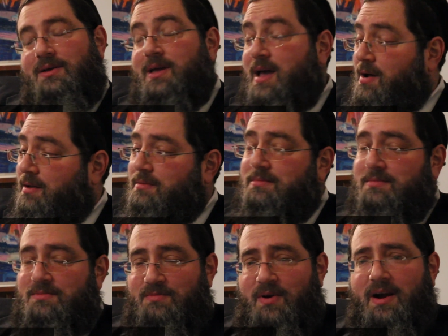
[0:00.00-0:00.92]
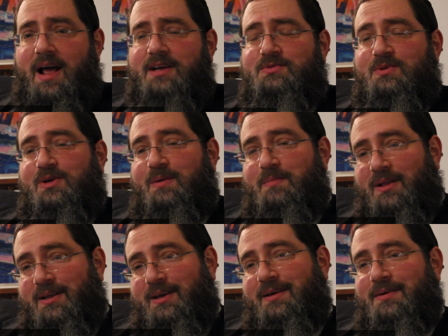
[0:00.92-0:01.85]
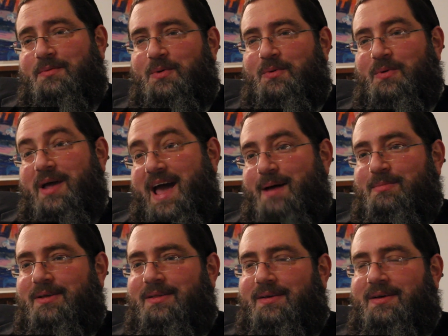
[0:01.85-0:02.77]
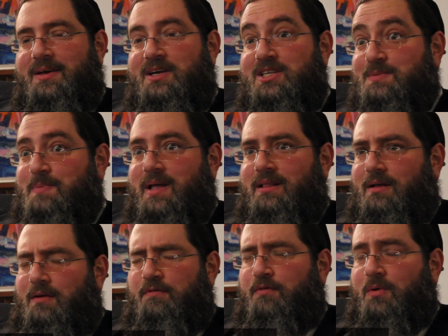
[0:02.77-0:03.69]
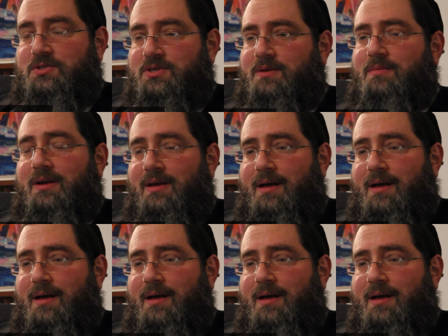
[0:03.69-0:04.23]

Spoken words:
Yeah, very nice. We took a building, we rehabbed it, spent a fortune of money.